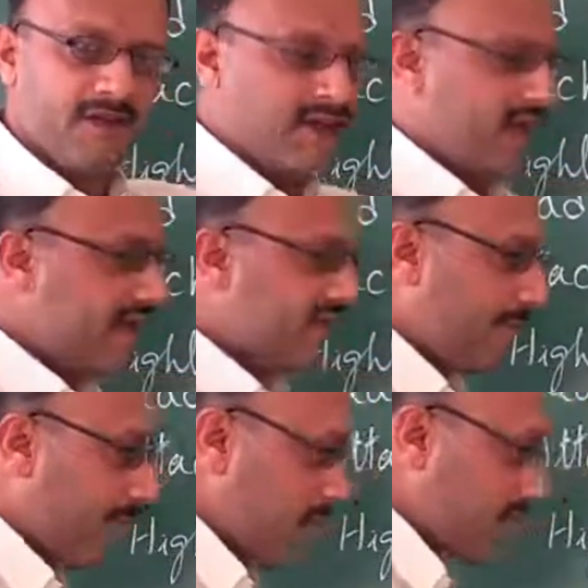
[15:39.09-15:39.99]
Like
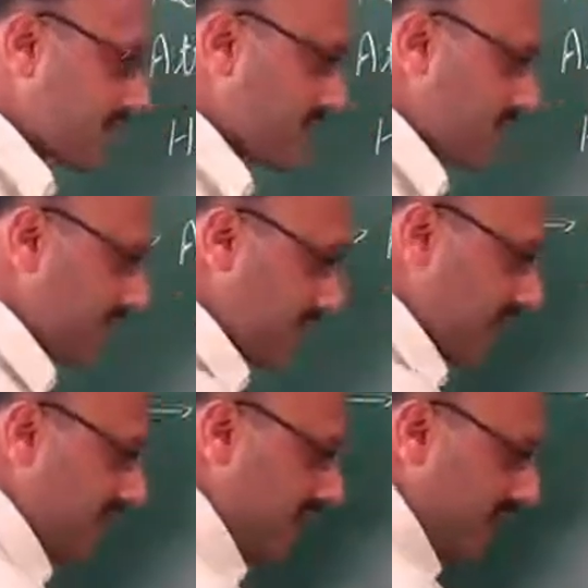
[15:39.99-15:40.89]
suppose
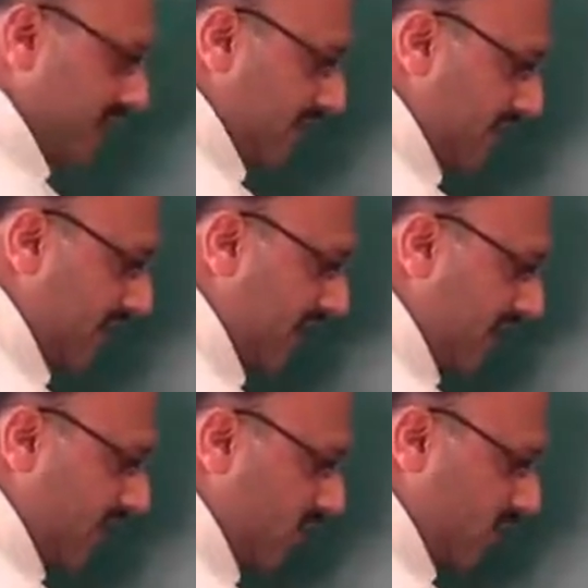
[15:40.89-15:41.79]

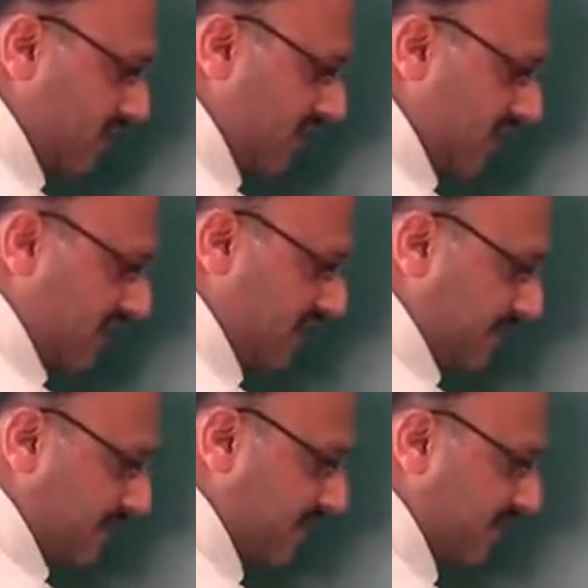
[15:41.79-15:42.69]
AUG is
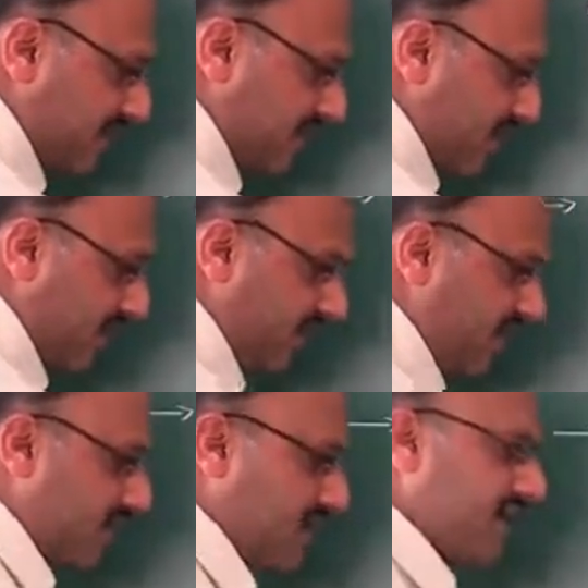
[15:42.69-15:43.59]
present on
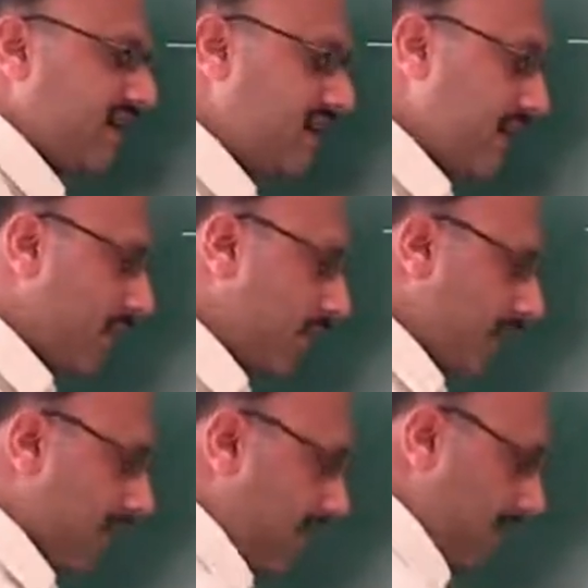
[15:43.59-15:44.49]

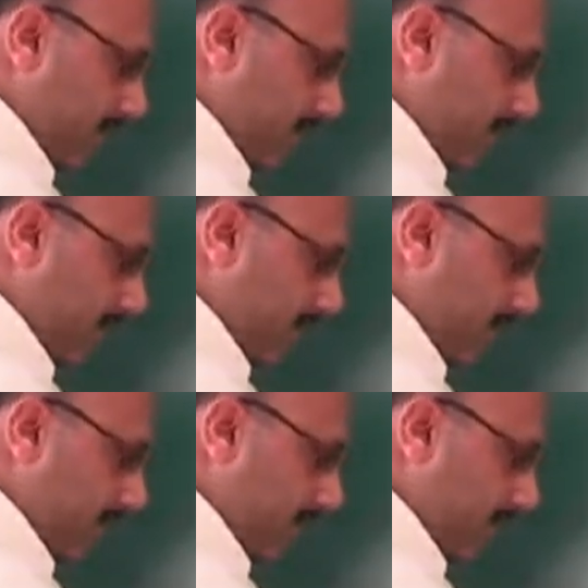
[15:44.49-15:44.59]
mRNA.